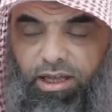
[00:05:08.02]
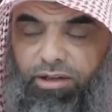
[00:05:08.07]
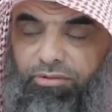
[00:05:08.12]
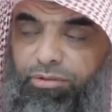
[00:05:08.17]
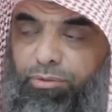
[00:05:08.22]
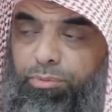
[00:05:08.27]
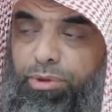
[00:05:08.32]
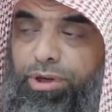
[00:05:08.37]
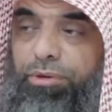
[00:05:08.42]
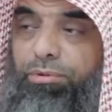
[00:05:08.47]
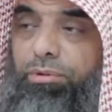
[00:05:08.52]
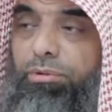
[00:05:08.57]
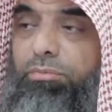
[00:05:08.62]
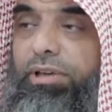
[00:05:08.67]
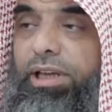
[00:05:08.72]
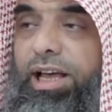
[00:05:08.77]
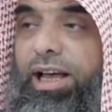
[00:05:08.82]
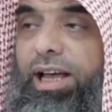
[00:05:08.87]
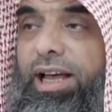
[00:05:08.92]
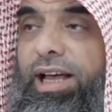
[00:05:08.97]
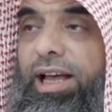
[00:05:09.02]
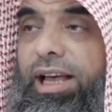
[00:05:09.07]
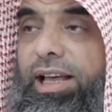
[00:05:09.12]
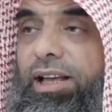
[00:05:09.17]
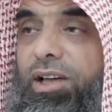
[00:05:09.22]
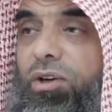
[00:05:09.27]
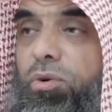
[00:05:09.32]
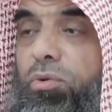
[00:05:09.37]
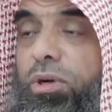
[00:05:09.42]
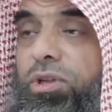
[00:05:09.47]
Everybody will be
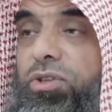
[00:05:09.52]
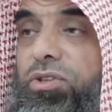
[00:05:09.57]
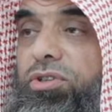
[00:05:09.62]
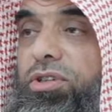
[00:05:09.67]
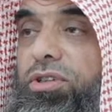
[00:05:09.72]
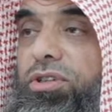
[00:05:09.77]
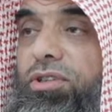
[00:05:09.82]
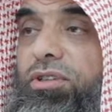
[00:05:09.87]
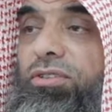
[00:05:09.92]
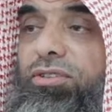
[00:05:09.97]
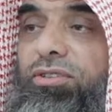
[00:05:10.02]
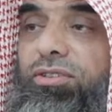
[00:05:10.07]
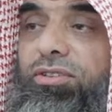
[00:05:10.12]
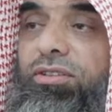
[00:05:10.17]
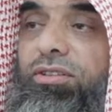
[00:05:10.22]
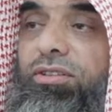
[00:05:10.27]
questioned,